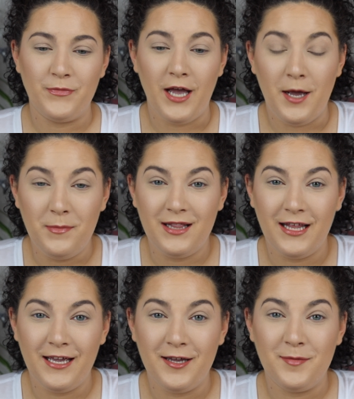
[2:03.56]
I'm
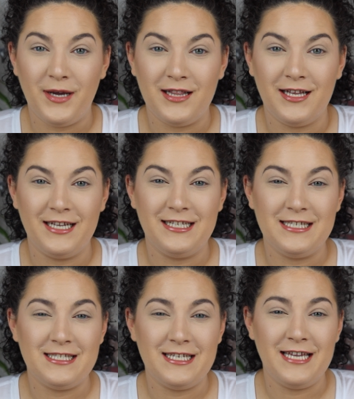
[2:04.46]
glam. I like to
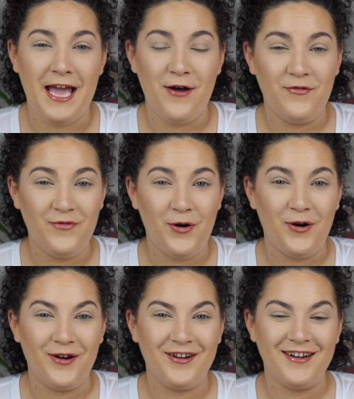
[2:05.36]
see how
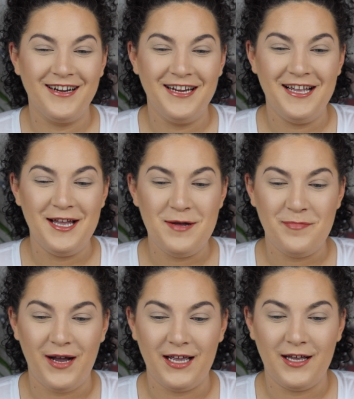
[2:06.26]
far
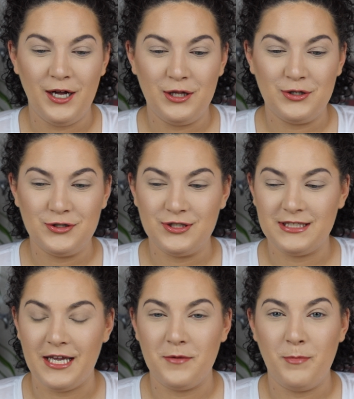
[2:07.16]
my colors
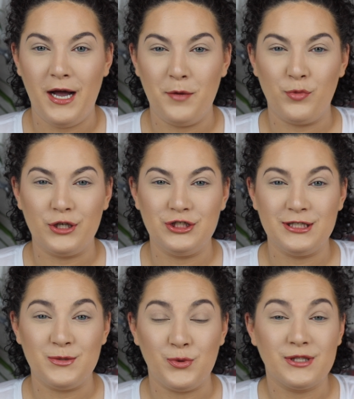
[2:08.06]
and my
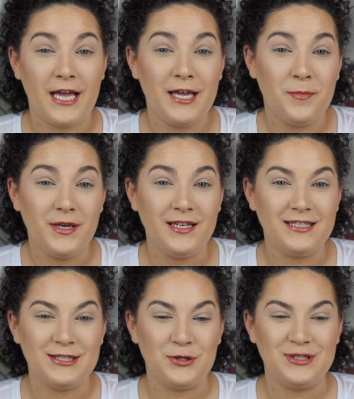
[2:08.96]
brushes will take me.
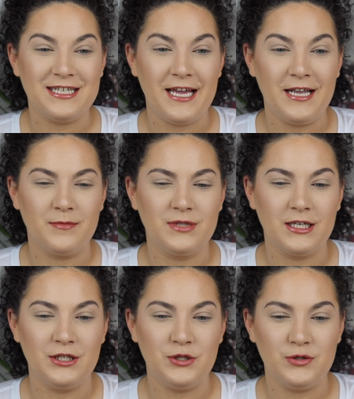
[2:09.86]
So today I'm
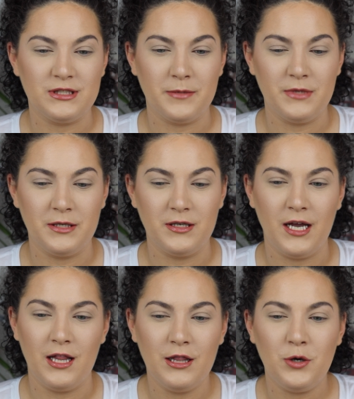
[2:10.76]
going to do something
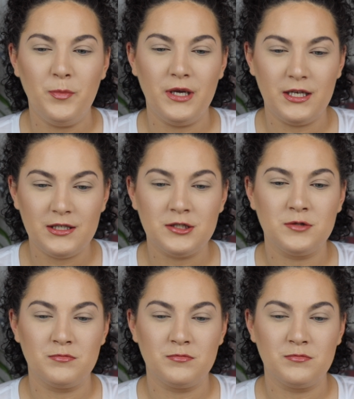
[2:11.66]
a little bit